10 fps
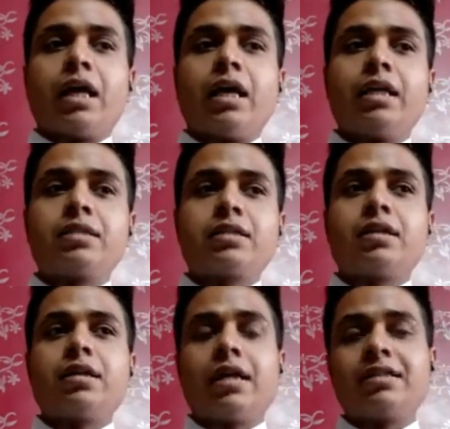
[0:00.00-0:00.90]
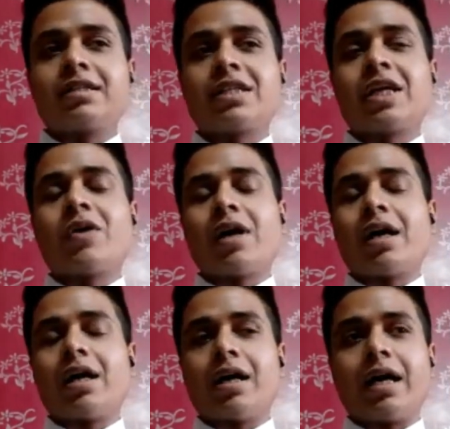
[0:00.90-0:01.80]
And so just now,
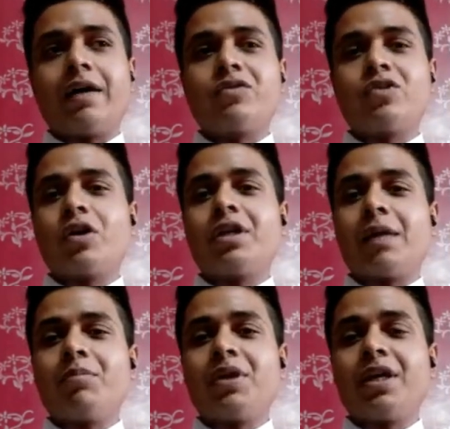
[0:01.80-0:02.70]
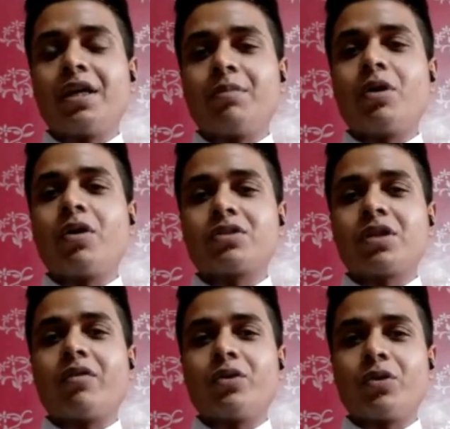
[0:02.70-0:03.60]
I have joined MBA because
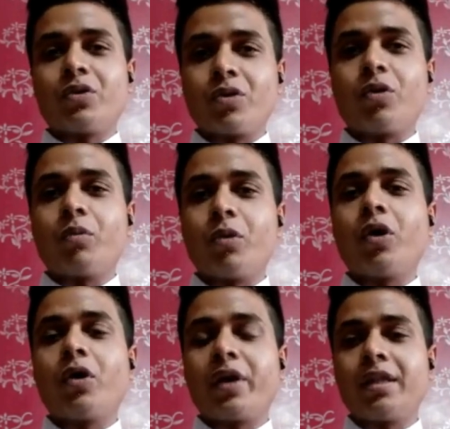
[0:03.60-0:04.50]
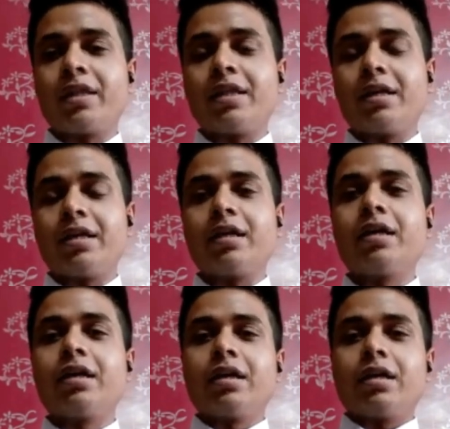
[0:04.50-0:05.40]
I want to grow more in the
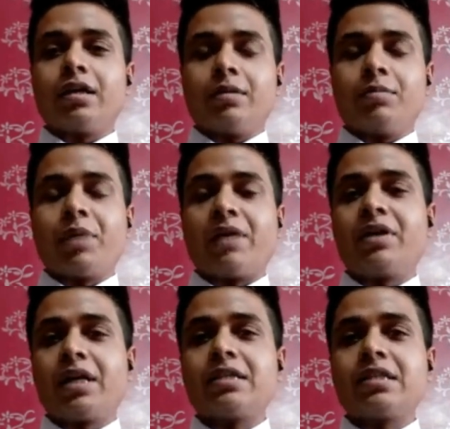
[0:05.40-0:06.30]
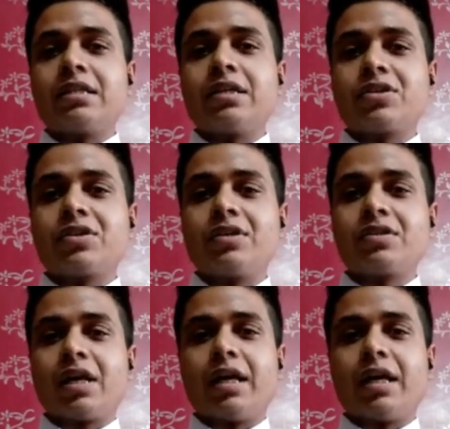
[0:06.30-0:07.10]
privatized industries.